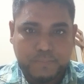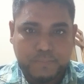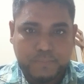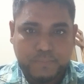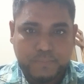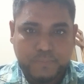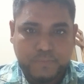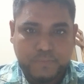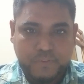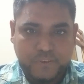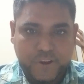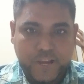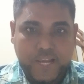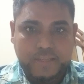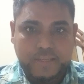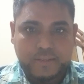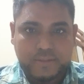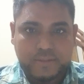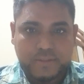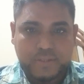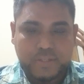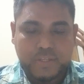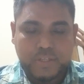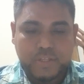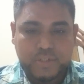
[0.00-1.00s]
fine
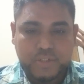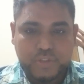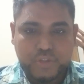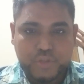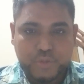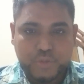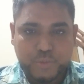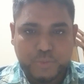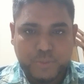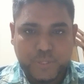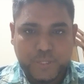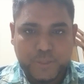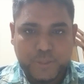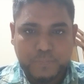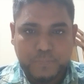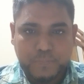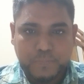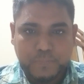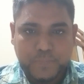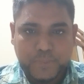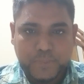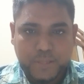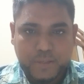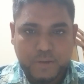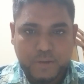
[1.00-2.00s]
should be
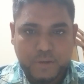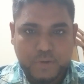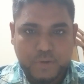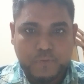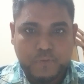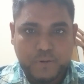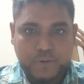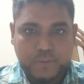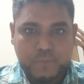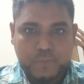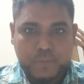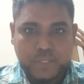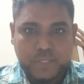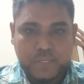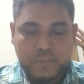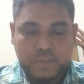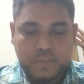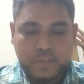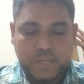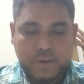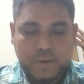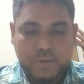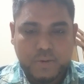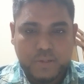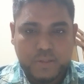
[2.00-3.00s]
confirmed, and
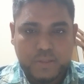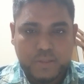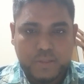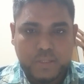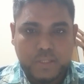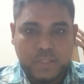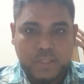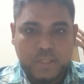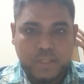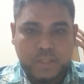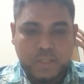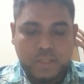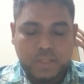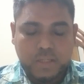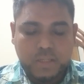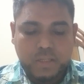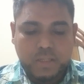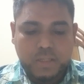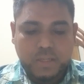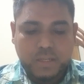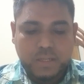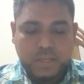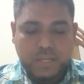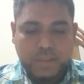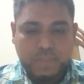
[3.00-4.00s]
our
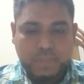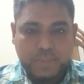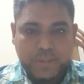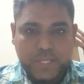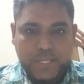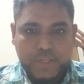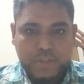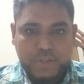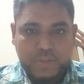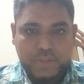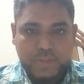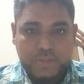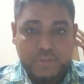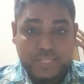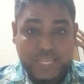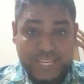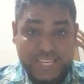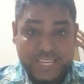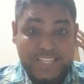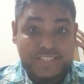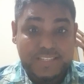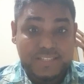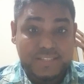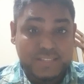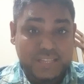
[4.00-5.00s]
applications
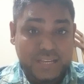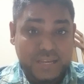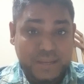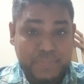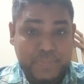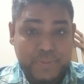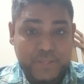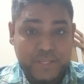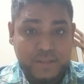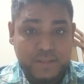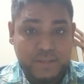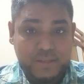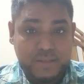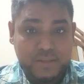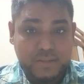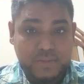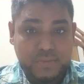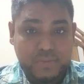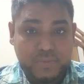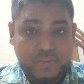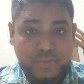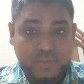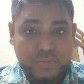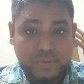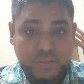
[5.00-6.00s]
against the appeal
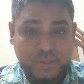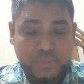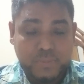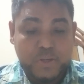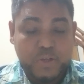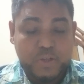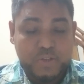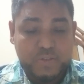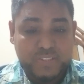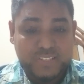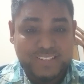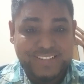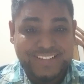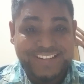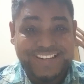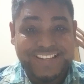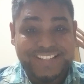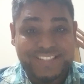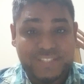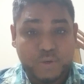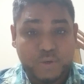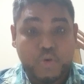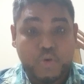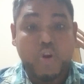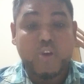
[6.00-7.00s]
will be considered as
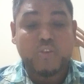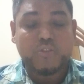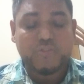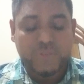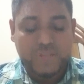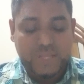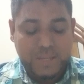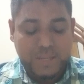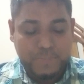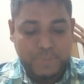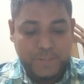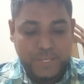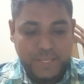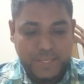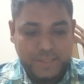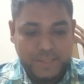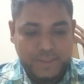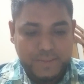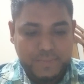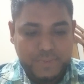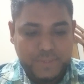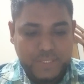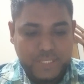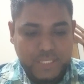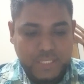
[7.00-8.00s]
a cross appealing,
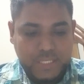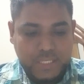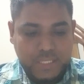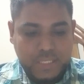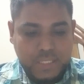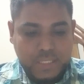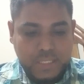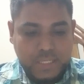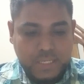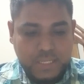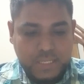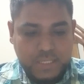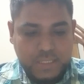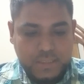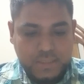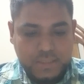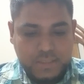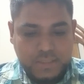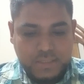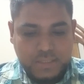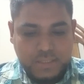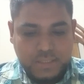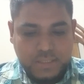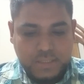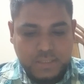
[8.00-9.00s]
and
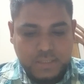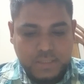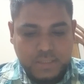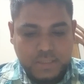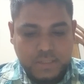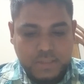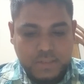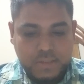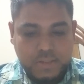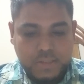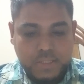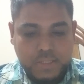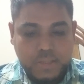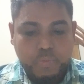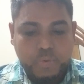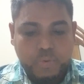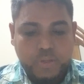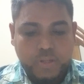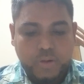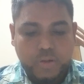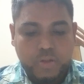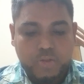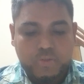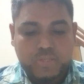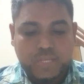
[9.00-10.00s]
they will
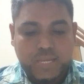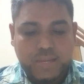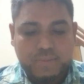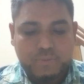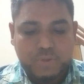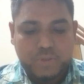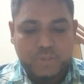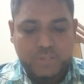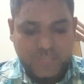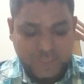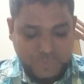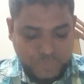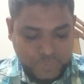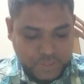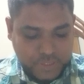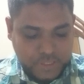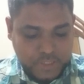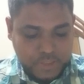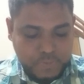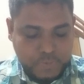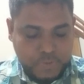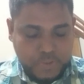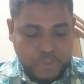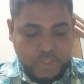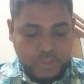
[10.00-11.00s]
also have to serve a
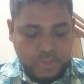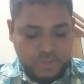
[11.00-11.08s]
respondent